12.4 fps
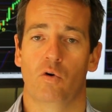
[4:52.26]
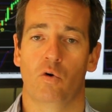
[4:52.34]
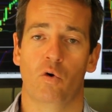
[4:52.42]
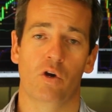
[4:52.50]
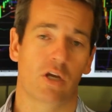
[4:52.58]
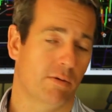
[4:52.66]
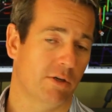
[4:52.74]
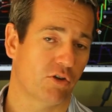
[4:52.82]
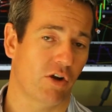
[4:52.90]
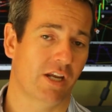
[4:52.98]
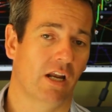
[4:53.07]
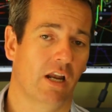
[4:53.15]
or you could be
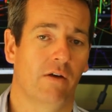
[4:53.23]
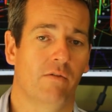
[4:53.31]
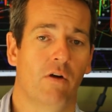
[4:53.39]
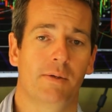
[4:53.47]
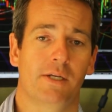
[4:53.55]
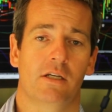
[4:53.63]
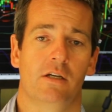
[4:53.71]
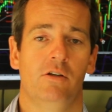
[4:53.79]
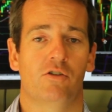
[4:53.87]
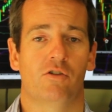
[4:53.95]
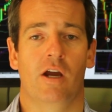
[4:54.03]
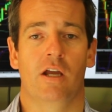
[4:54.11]
trading like Robert,
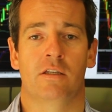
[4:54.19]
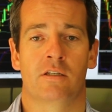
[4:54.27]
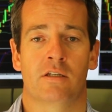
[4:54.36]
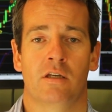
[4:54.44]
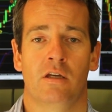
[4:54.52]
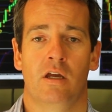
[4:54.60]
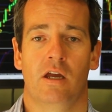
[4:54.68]
who trades